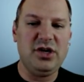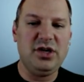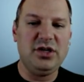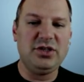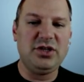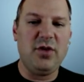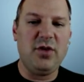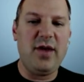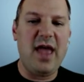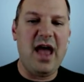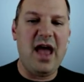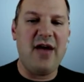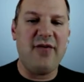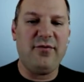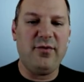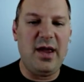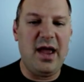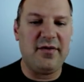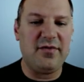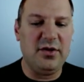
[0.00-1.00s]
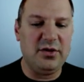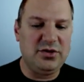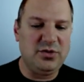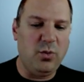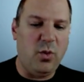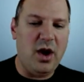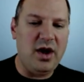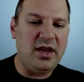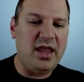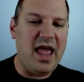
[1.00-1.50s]
So we have this
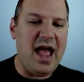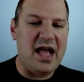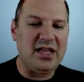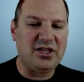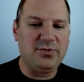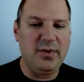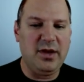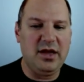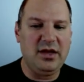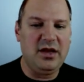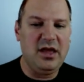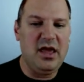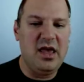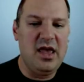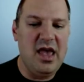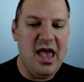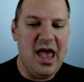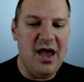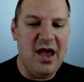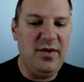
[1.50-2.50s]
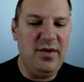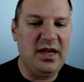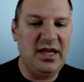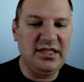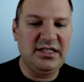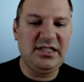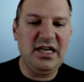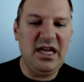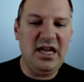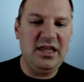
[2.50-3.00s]
one catchment, and we
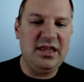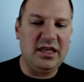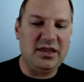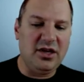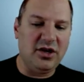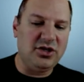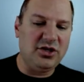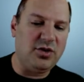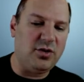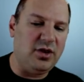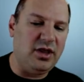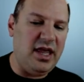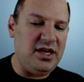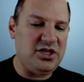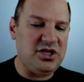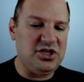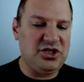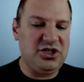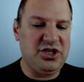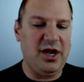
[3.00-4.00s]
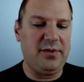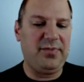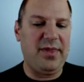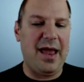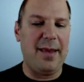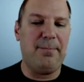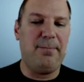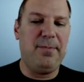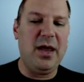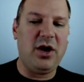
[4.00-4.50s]
can see that there's a relationship
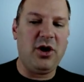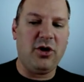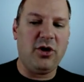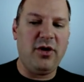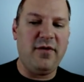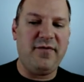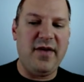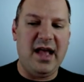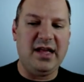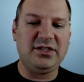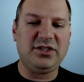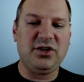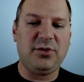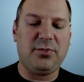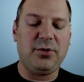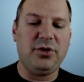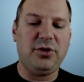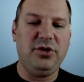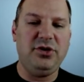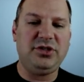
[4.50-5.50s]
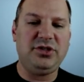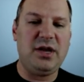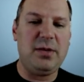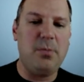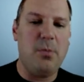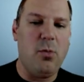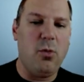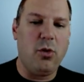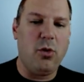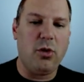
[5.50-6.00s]
that bigger events are producing
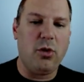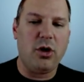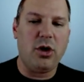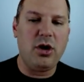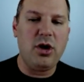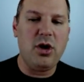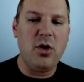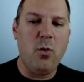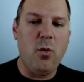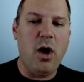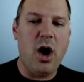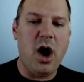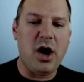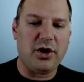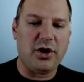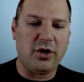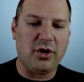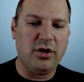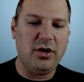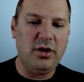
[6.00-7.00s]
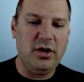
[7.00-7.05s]
more water.